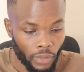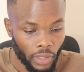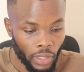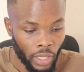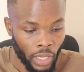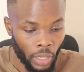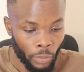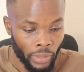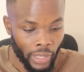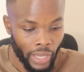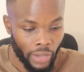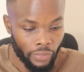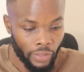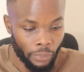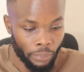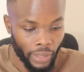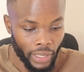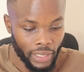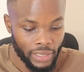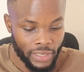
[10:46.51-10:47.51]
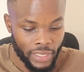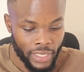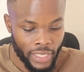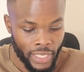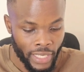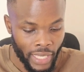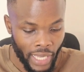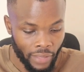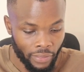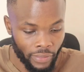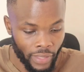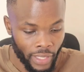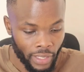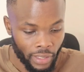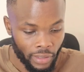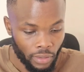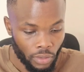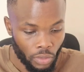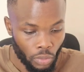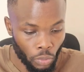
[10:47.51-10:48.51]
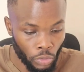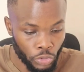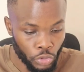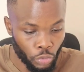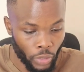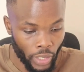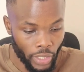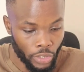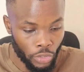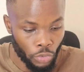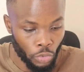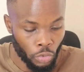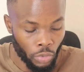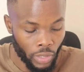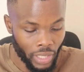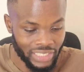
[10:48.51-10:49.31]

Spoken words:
we have the pricing and then what you can do,